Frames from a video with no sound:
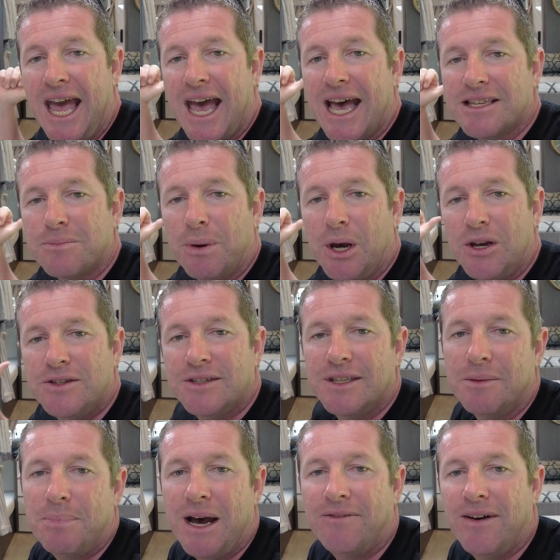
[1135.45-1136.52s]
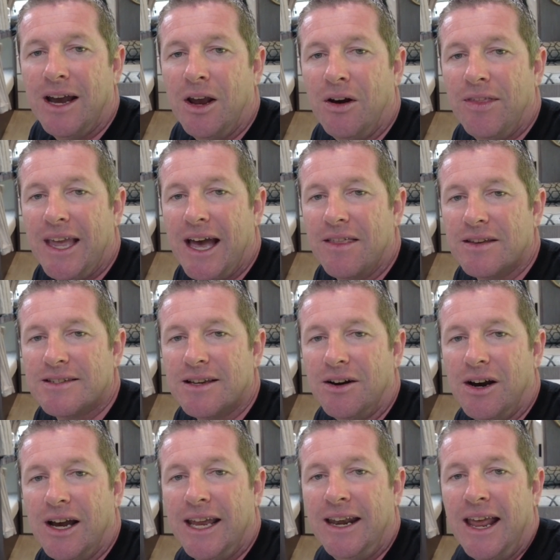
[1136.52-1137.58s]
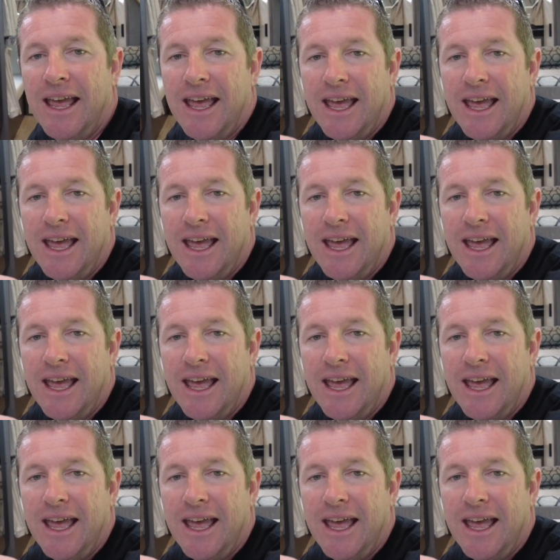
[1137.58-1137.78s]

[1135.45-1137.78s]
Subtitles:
as opposed to the buffet on the other side.